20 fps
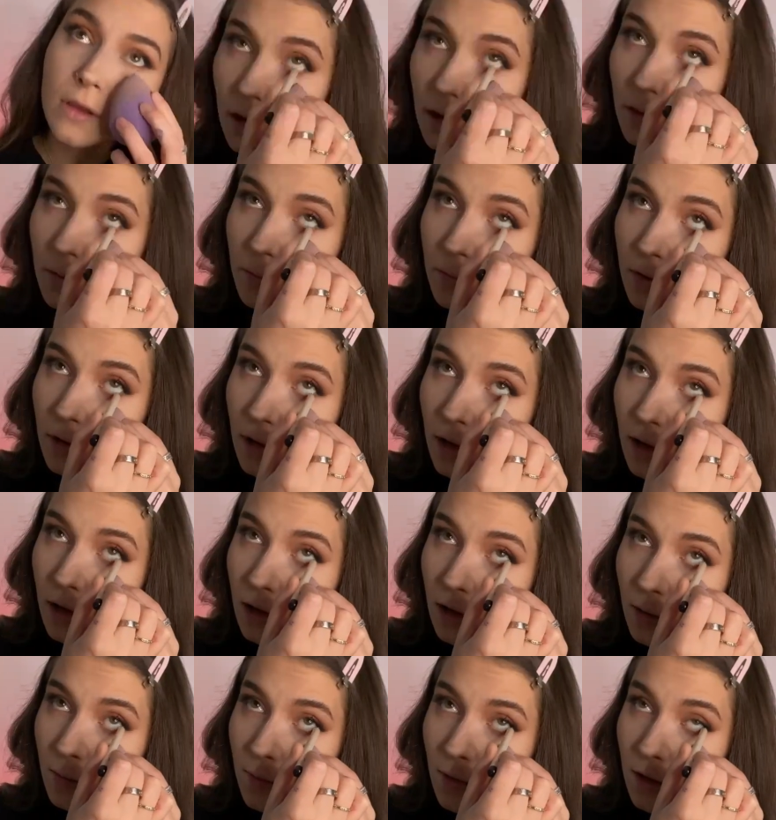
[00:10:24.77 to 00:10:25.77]
and put a
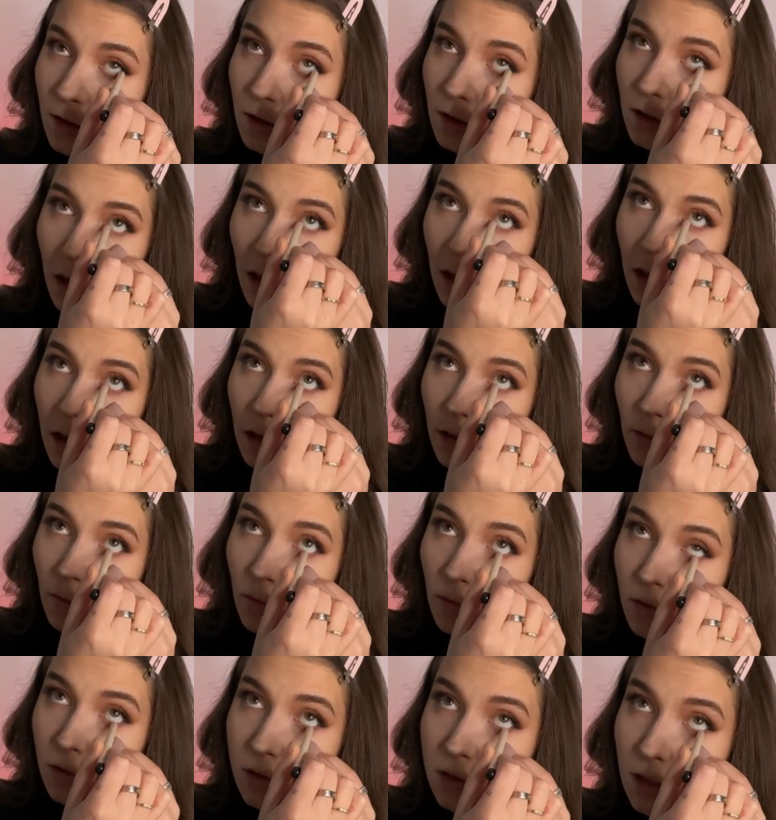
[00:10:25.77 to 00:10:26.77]
little bit in the
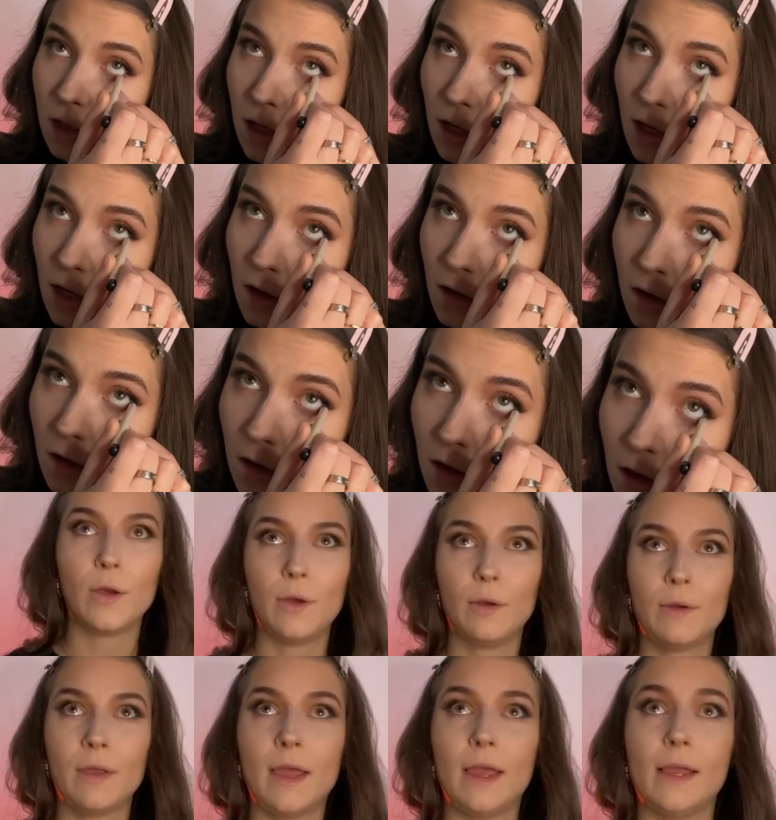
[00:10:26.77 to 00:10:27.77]
waterline.
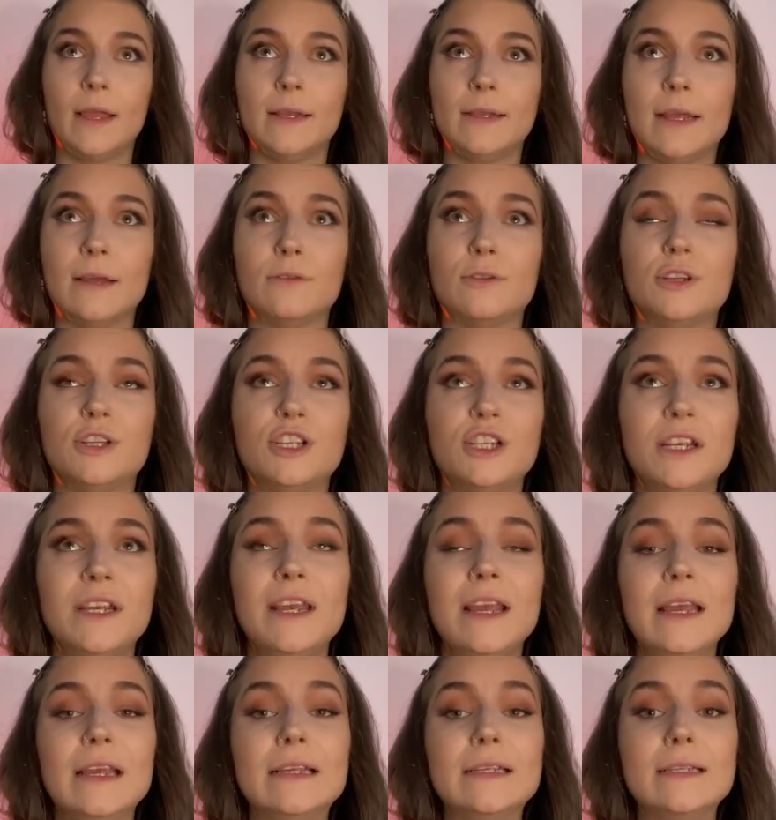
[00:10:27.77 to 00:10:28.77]
Okay, now she
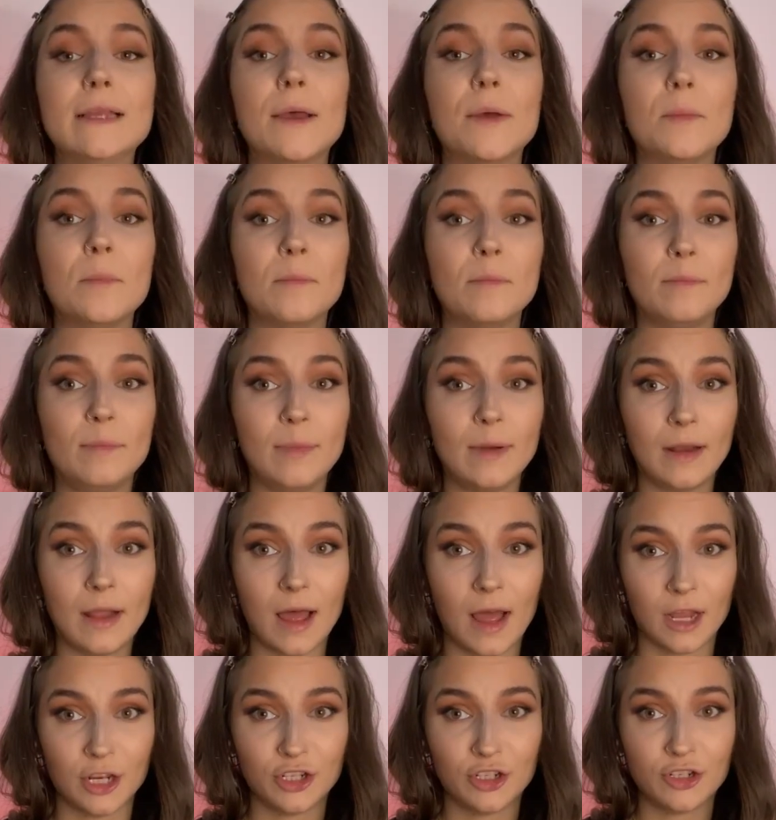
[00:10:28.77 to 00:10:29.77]
is
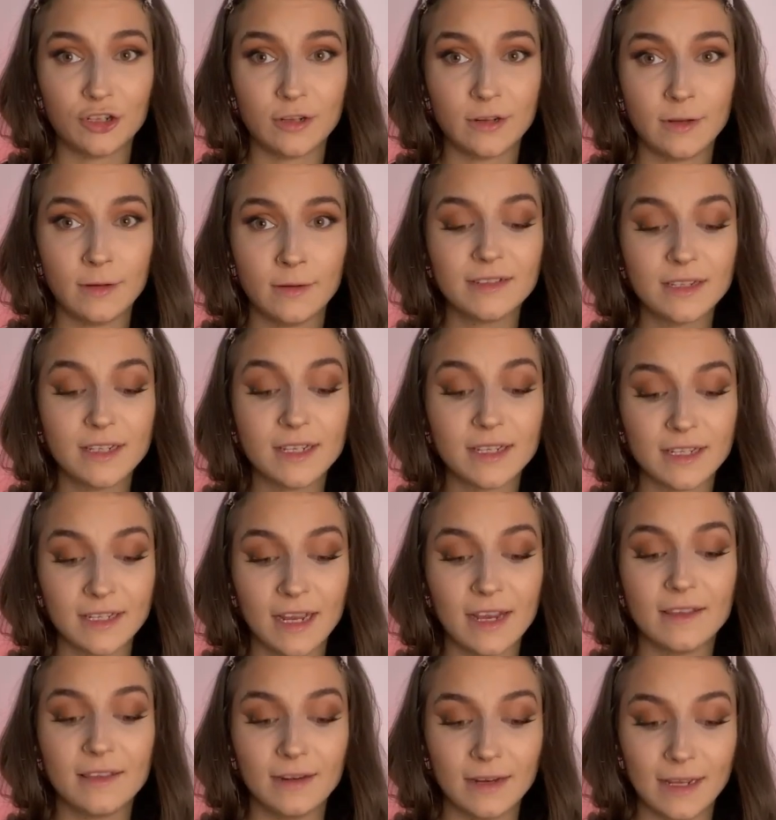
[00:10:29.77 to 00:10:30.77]
blushed, to
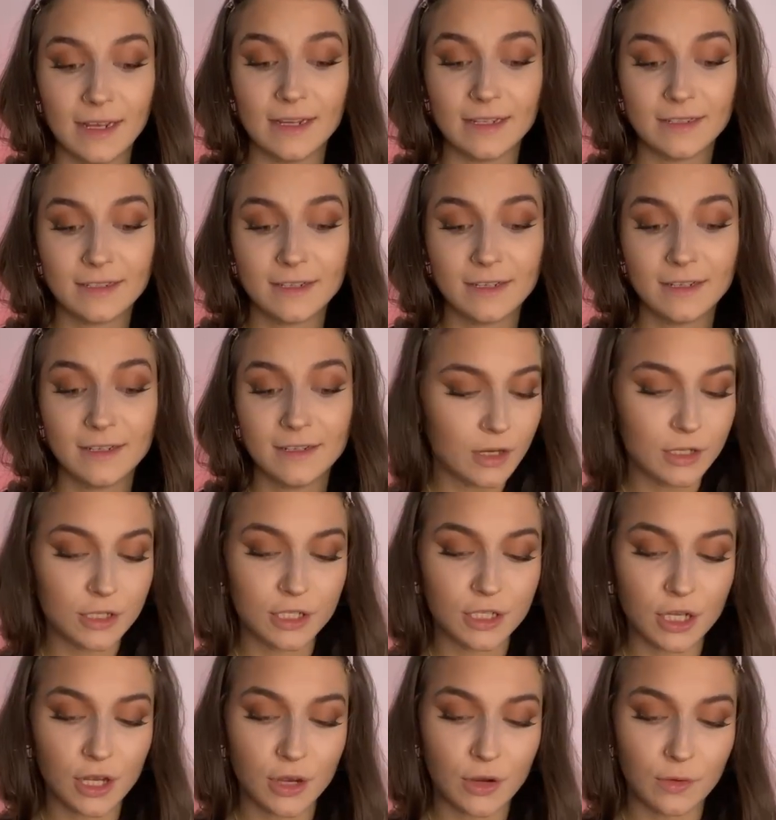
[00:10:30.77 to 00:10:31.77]
say the least.
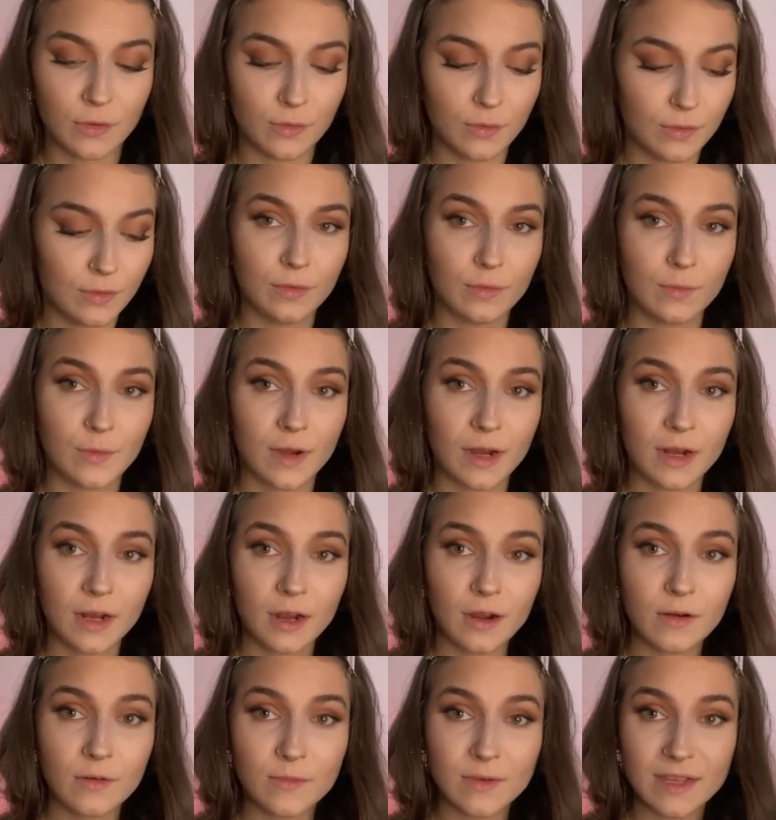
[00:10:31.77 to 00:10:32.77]
So we're gonna
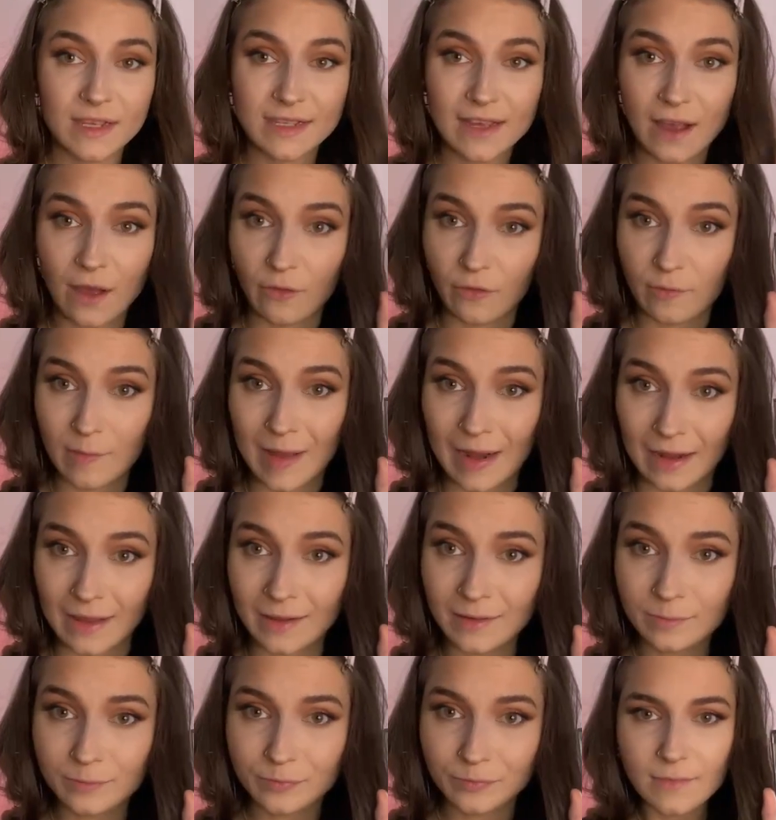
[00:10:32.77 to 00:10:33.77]
go in with this e.l.f. palette.